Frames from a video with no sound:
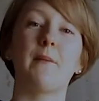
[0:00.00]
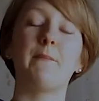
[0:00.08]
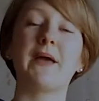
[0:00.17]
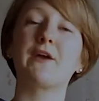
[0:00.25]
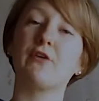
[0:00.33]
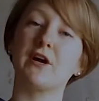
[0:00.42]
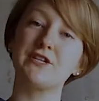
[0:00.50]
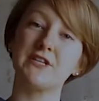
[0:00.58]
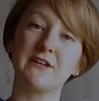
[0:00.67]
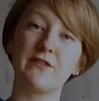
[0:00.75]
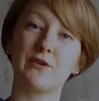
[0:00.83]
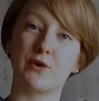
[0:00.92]
By
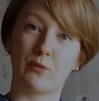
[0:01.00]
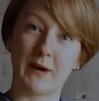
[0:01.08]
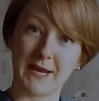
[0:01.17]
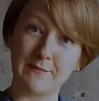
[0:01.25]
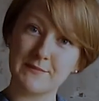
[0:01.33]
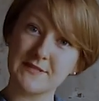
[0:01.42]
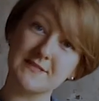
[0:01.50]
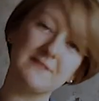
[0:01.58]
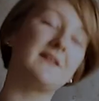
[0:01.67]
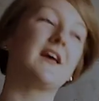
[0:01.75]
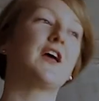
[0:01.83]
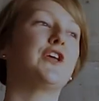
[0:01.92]
crushing the grapes,
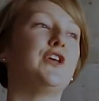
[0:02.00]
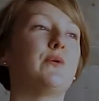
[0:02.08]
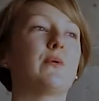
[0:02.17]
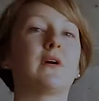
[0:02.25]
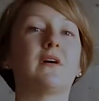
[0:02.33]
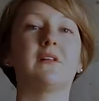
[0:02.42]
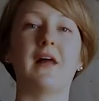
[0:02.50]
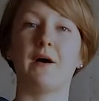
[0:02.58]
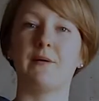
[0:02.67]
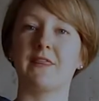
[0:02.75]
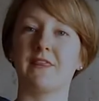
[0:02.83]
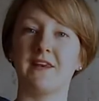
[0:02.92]
you are
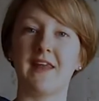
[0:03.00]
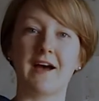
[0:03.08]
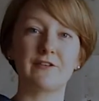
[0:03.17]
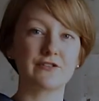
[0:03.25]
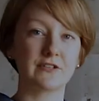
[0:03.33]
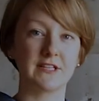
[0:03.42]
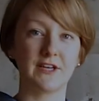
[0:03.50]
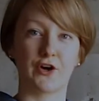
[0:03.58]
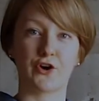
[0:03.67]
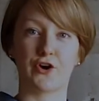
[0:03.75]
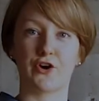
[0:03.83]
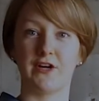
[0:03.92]
allowing the naturally
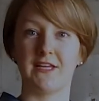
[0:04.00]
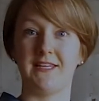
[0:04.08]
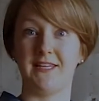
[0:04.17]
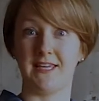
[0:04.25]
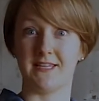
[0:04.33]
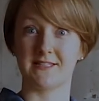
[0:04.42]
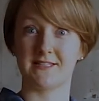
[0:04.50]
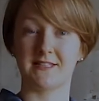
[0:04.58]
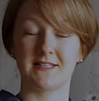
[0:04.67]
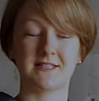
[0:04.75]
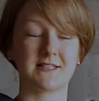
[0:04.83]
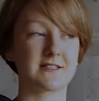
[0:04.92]
occurring
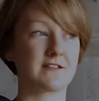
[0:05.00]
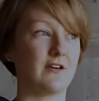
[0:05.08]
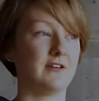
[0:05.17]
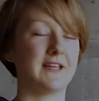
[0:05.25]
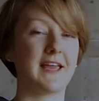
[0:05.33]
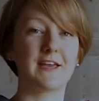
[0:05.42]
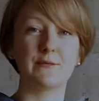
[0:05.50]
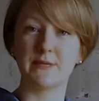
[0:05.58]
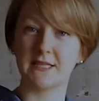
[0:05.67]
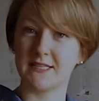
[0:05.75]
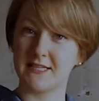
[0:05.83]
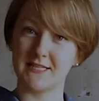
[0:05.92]
yeast, this is called
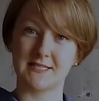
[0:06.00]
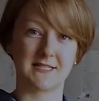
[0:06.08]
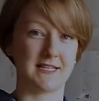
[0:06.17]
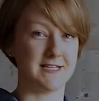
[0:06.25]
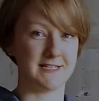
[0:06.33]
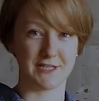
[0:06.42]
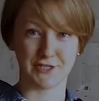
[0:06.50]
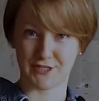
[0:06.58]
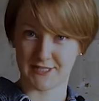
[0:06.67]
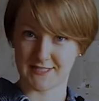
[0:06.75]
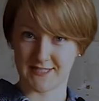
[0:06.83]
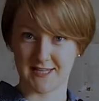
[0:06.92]
ambient yeast,
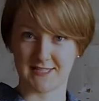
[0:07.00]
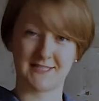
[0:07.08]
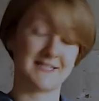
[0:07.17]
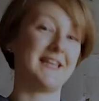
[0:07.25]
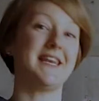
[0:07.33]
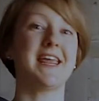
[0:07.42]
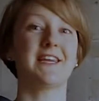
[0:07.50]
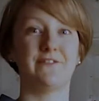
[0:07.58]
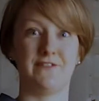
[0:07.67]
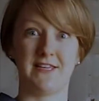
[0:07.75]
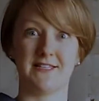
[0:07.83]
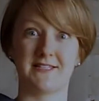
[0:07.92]
indigenous yeast,
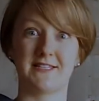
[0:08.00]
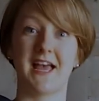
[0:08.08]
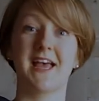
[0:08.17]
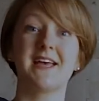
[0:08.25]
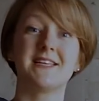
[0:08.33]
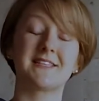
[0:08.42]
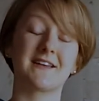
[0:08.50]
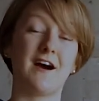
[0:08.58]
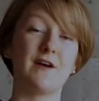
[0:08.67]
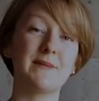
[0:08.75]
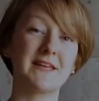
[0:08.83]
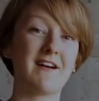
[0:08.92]
native yeast, to
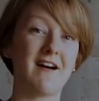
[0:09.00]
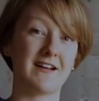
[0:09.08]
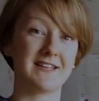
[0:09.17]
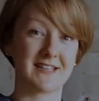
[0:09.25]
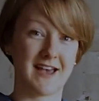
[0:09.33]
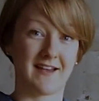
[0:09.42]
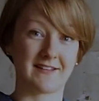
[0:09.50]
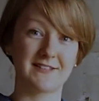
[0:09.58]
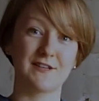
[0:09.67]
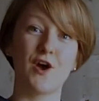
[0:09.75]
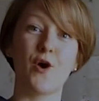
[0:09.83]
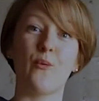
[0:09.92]
come in
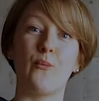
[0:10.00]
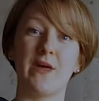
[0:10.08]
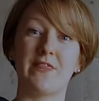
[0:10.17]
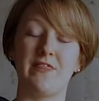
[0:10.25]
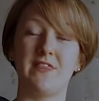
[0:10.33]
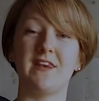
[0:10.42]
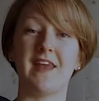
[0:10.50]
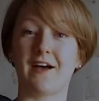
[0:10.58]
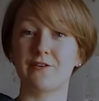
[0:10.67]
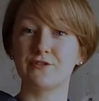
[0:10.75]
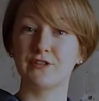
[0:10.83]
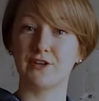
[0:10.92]
contact with the
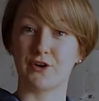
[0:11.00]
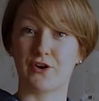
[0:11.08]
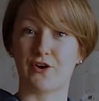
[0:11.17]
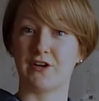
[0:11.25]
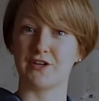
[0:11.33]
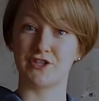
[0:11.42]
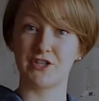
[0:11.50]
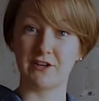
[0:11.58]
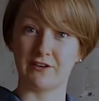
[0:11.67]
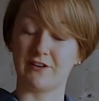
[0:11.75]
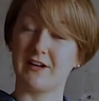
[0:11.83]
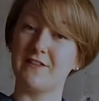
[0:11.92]
naturally occurring
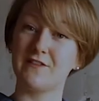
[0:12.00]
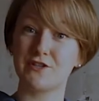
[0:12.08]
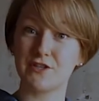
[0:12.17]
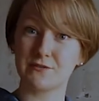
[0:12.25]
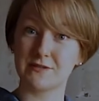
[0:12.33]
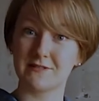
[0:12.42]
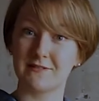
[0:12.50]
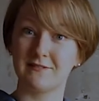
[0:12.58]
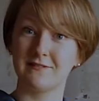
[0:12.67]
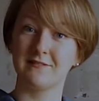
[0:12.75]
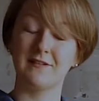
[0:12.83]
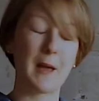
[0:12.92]
sugar in the juice.
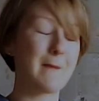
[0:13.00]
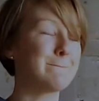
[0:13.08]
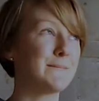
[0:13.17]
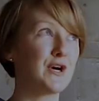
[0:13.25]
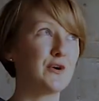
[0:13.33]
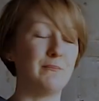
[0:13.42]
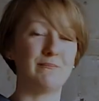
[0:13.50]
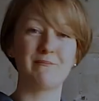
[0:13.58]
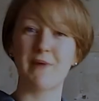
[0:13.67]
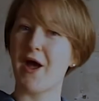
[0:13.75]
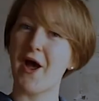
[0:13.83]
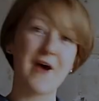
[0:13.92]
Boom,
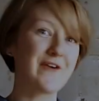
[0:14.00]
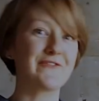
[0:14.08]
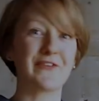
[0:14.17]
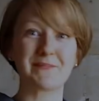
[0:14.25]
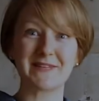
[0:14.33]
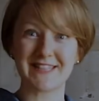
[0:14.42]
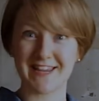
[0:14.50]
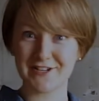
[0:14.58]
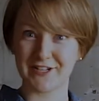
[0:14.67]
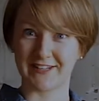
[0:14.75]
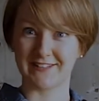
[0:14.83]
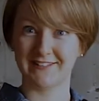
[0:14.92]

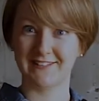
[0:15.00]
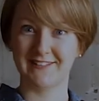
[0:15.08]
fermentation.